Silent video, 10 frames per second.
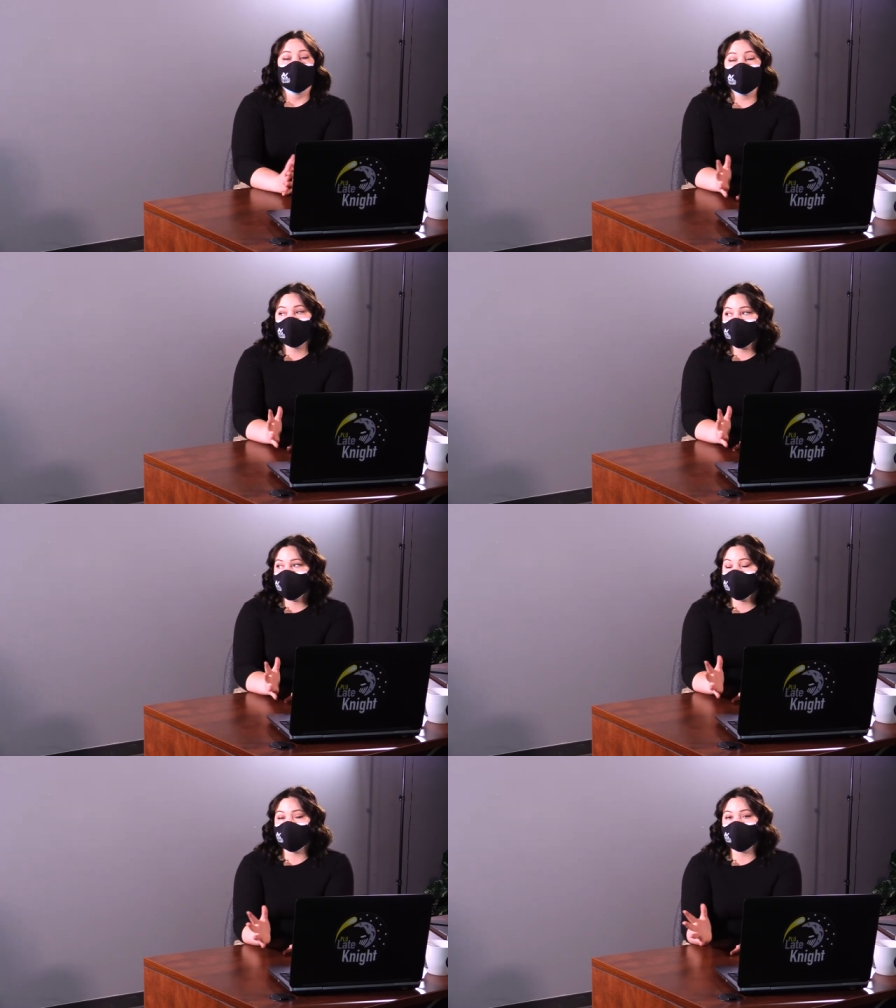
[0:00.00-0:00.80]

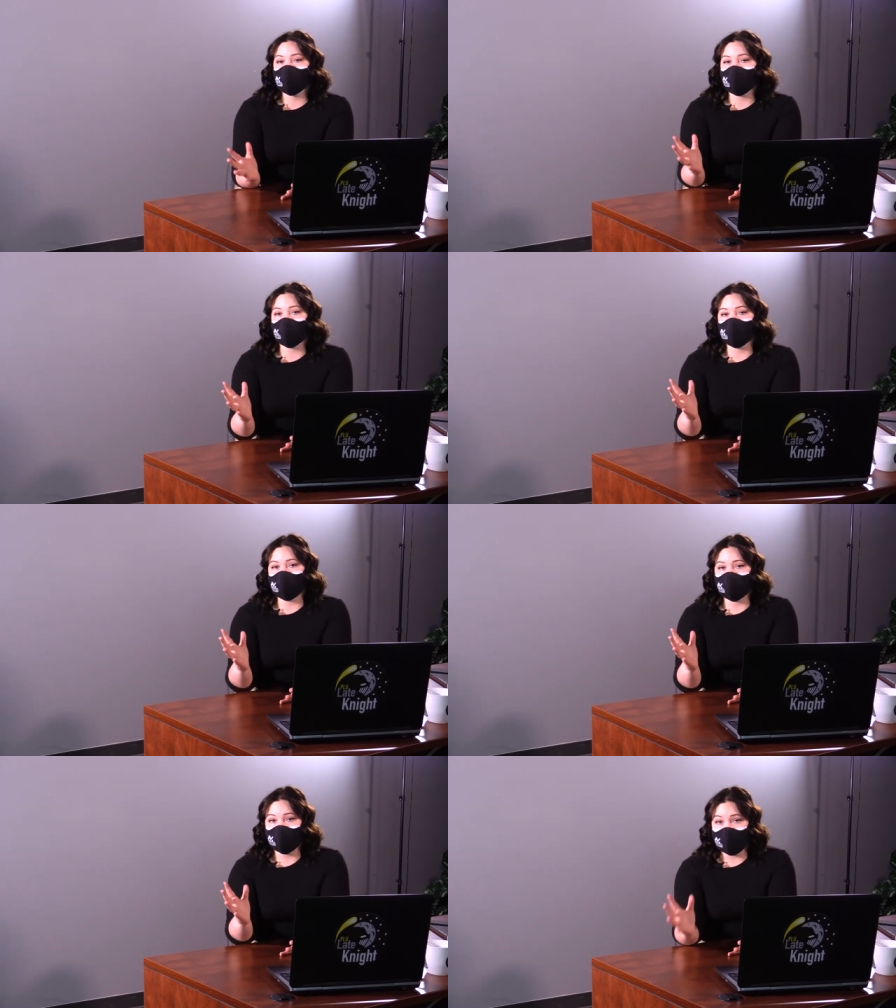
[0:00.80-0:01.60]
Haaland will be in charge
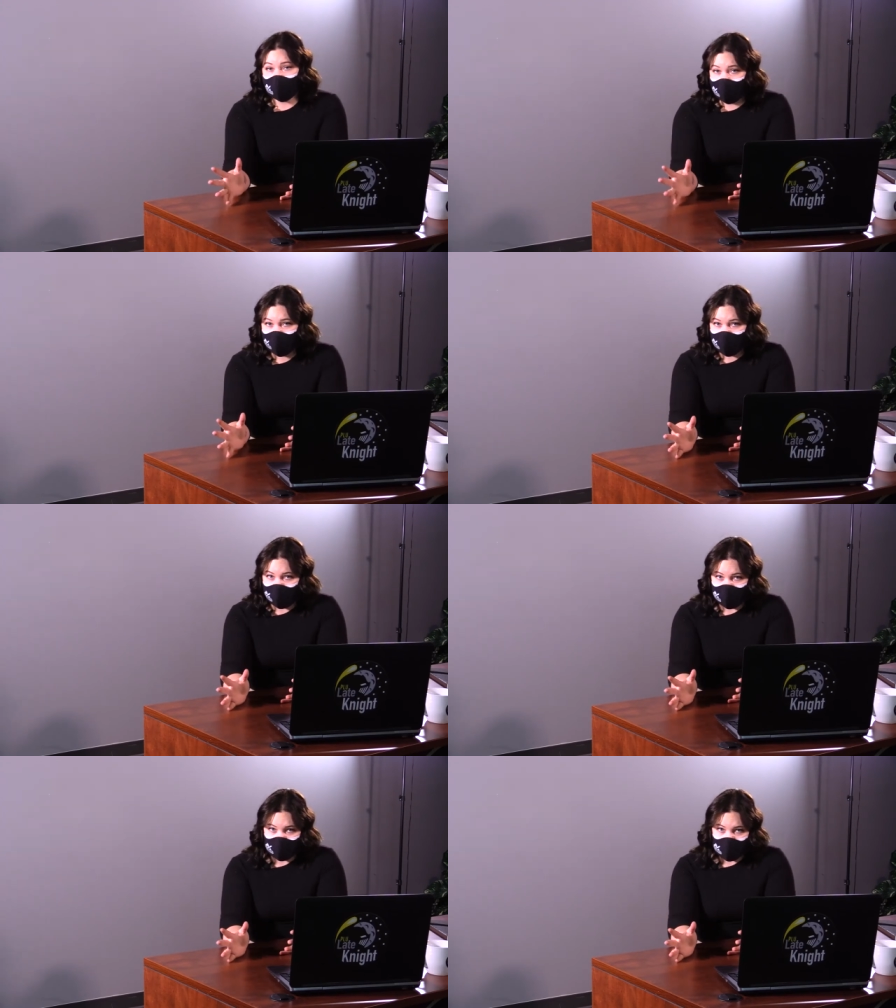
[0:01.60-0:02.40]
of land
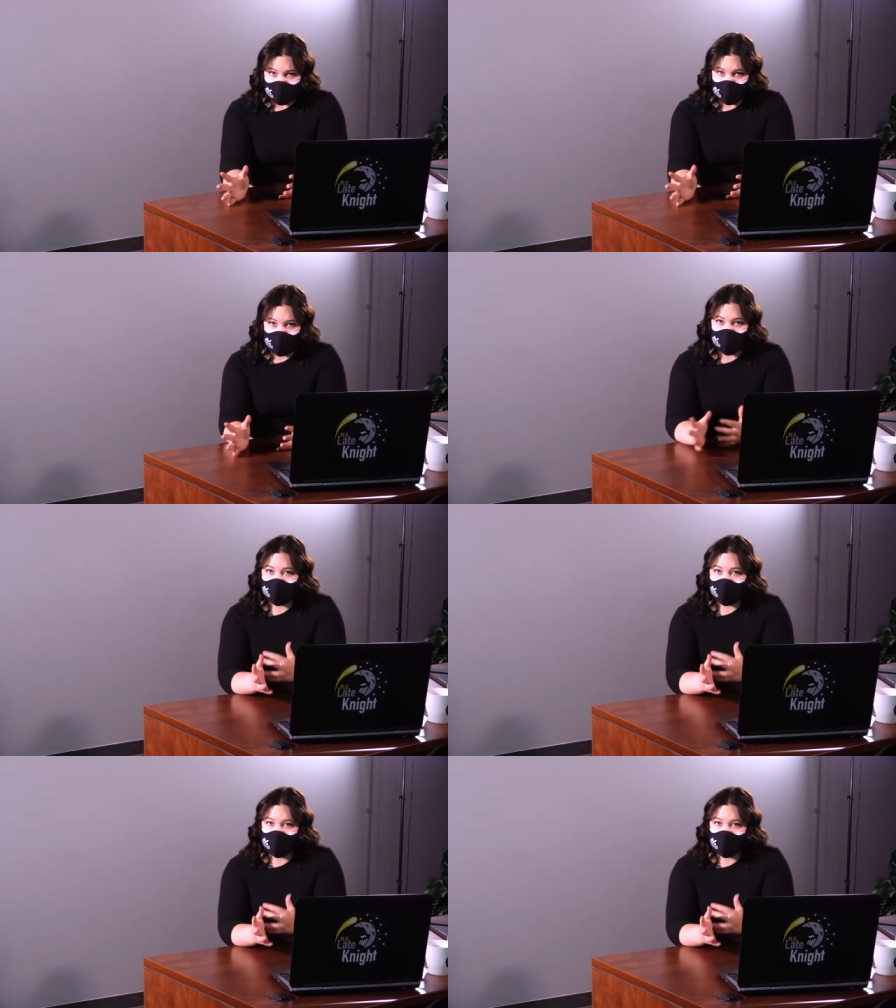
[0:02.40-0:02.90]
preservation,